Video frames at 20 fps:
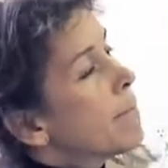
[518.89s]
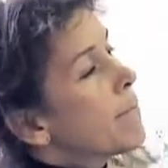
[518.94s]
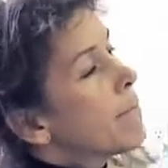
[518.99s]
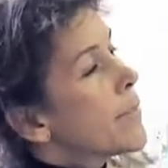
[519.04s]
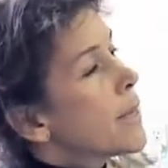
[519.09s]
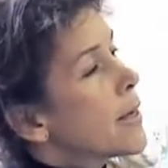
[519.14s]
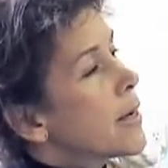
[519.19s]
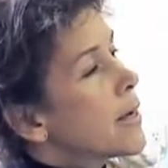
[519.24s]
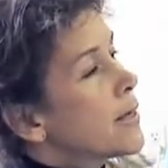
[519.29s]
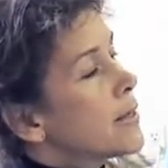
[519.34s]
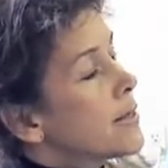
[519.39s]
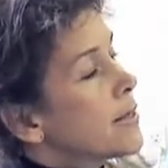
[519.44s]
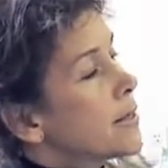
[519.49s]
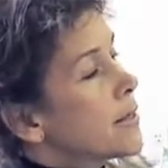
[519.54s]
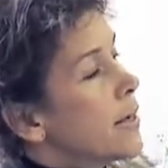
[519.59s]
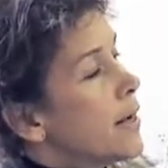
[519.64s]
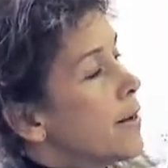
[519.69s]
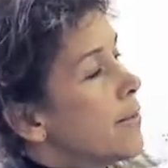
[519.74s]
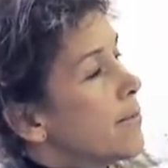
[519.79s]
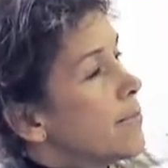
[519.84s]
because
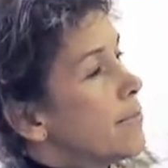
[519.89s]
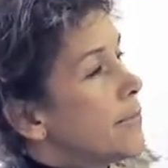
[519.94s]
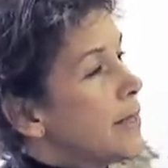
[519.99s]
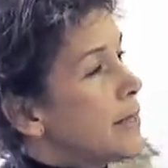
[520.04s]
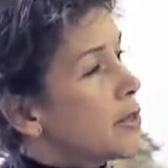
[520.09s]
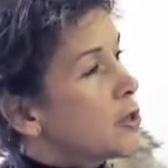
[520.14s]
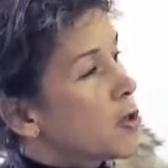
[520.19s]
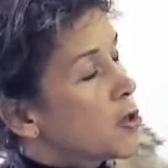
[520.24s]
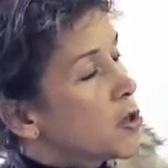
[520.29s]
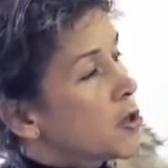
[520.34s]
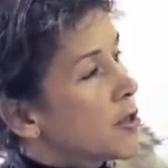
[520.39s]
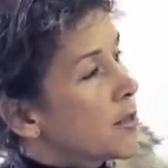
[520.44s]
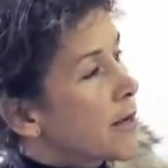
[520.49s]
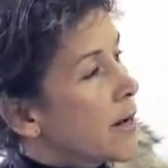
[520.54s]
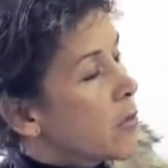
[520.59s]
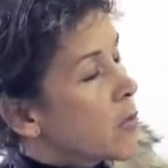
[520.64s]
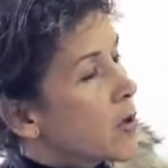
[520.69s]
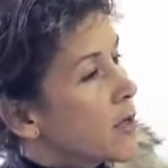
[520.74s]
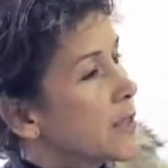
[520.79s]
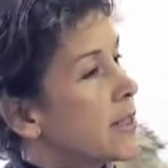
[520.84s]
these social
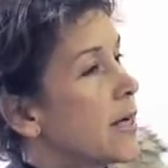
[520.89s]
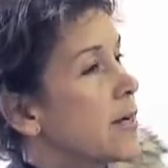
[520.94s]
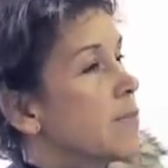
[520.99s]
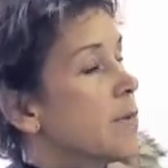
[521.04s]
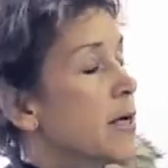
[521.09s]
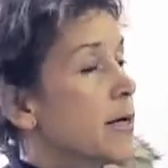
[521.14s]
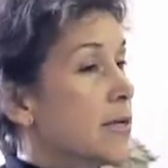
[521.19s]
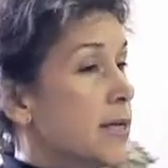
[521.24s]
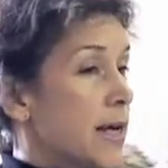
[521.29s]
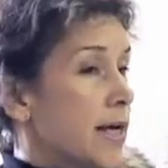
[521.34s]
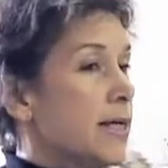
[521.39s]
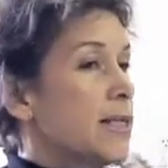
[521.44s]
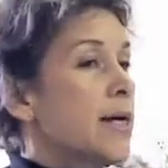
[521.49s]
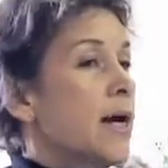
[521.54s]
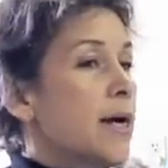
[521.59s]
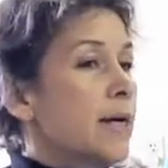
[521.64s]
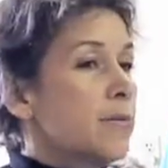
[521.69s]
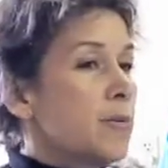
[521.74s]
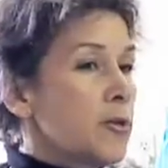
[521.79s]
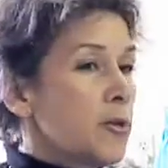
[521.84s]
networks take
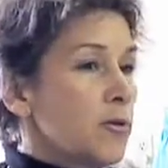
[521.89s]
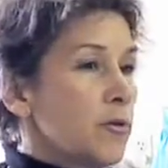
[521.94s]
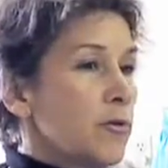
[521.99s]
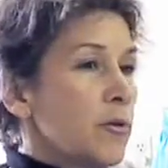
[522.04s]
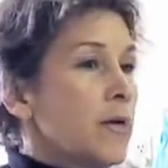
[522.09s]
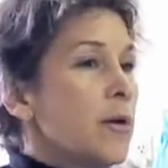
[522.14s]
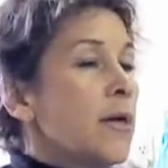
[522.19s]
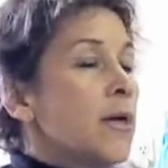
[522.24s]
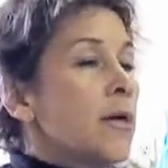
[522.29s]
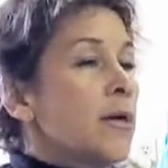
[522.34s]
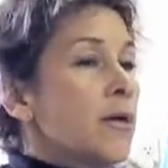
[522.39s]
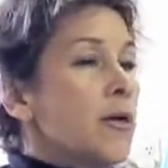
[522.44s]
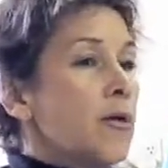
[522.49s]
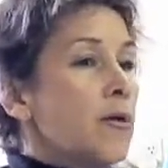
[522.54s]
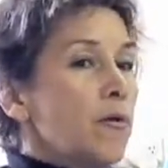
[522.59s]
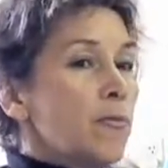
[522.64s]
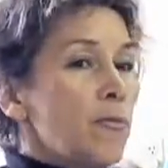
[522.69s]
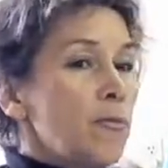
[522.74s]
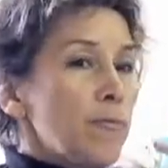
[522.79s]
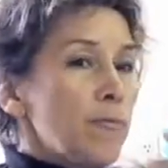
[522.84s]
time to,
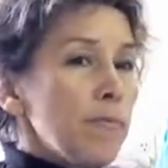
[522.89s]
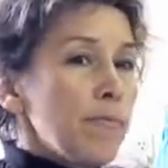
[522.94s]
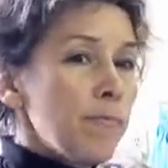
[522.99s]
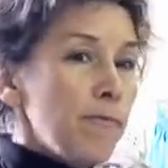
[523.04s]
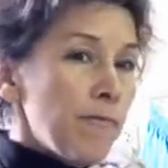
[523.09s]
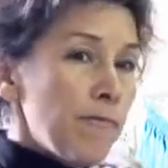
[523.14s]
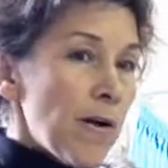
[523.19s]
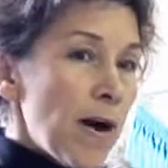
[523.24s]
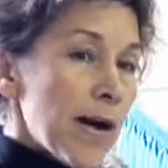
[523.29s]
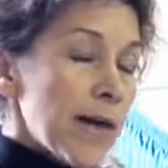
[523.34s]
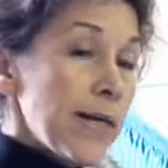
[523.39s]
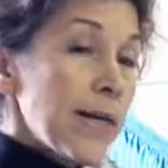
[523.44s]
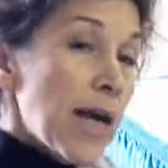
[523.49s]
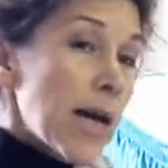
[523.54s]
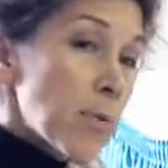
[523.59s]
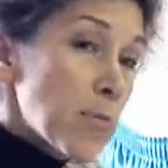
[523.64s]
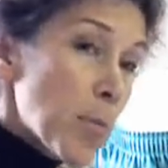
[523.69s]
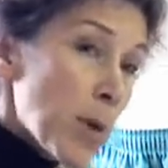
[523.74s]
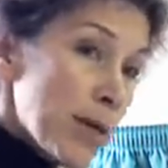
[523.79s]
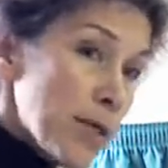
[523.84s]
find
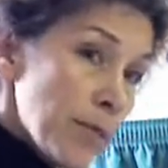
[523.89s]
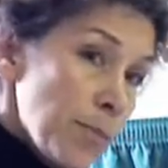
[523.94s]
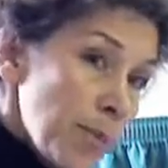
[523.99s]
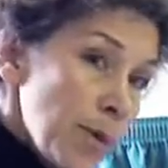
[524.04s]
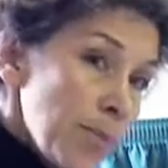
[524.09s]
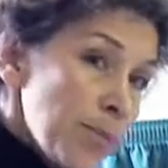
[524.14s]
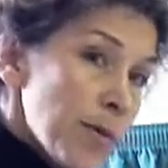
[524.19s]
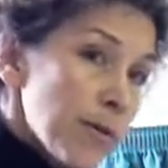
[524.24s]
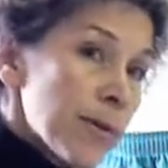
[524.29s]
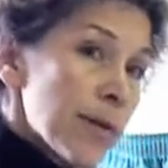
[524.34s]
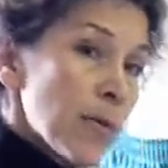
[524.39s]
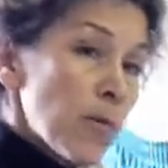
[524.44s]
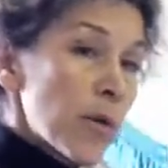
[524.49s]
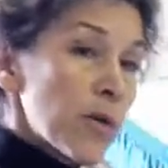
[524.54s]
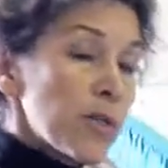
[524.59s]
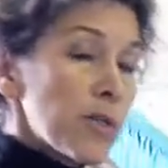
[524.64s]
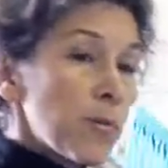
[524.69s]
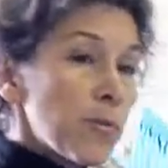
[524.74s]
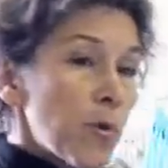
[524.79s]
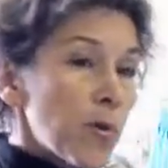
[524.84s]
like people and
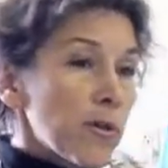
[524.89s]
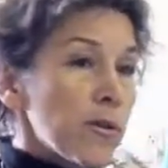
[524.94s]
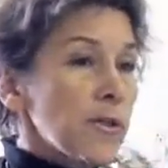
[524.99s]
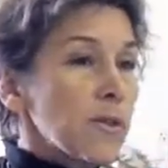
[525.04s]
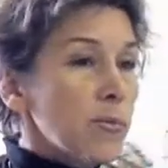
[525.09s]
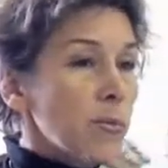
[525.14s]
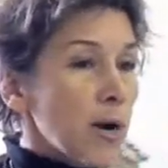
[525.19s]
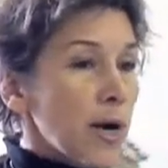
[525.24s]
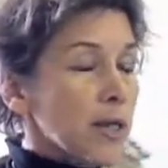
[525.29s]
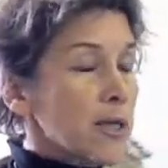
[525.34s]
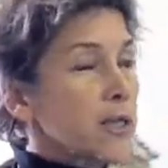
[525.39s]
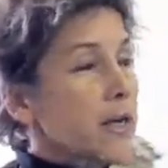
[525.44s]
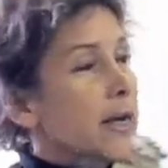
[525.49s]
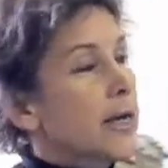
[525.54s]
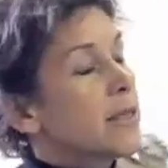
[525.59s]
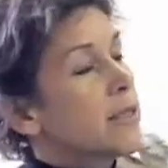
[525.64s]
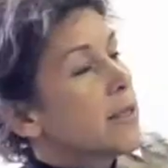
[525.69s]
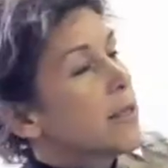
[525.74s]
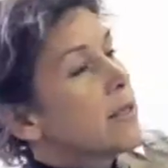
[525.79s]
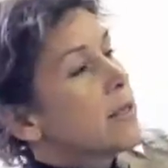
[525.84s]
creating participatory
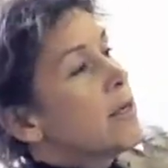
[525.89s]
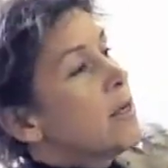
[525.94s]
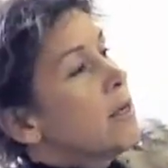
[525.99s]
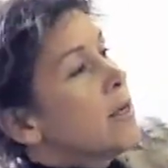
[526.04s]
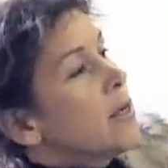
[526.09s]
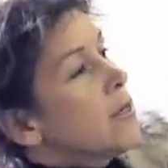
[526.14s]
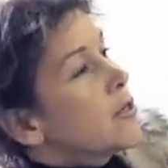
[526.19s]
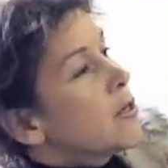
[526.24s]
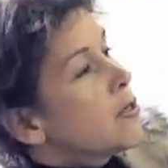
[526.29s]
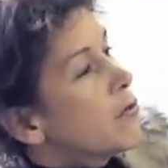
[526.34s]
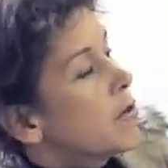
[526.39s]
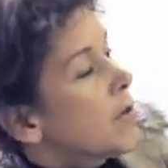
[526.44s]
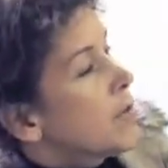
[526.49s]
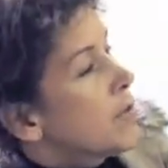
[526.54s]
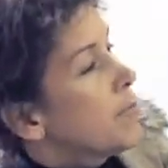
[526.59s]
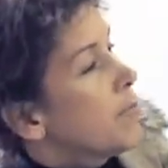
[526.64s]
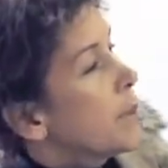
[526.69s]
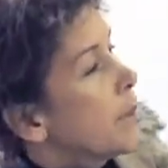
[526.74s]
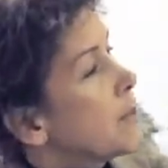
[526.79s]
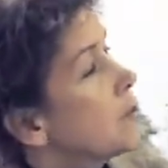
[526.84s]
art with social
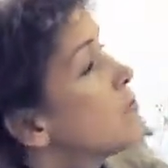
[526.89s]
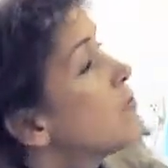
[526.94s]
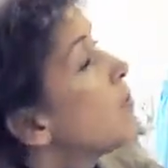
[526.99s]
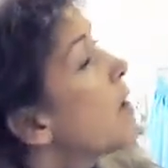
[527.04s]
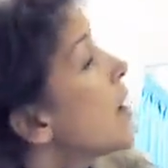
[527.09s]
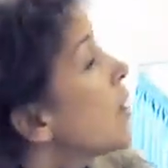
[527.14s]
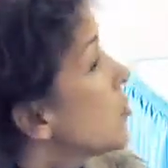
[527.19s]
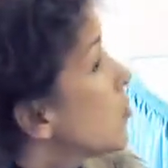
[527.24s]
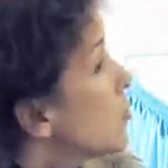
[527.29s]
purpose